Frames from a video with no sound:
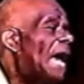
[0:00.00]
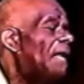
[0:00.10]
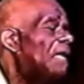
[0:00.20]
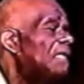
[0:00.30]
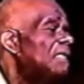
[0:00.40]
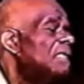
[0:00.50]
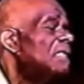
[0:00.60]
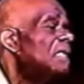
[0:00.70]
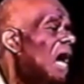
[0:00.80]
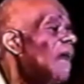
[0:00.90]

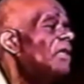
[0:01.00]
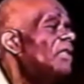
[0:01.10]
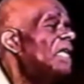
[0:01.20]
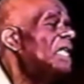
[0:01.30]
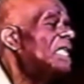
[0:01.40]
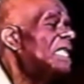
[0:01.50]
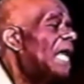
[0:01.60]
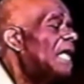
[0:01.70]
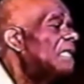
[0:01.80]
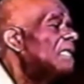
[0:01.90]
talent other than the
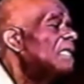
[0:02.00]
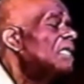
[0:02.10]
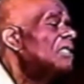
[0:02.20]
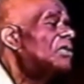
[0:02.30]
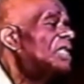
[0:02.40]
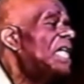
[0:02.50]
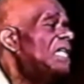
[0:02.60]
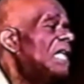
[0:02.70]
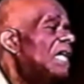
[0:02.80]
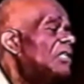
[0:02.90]
talent to
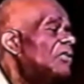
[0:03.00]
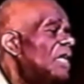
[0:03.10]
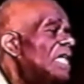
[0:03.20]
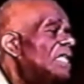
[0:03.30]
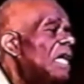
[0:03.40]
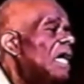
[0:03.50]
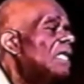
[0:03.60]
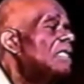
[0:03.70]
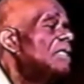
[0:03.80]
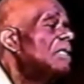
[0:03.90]
teach and to
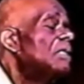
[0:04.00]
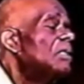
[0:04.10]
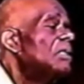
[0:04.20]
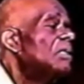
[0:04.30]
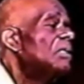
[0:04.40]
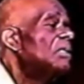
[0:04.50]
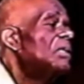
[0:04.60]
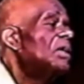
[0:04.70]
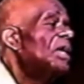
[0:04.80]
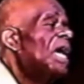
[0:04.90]
research.
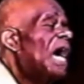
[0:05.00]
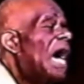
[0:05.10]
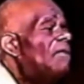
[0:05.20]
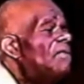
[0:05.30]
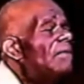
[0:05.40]
I've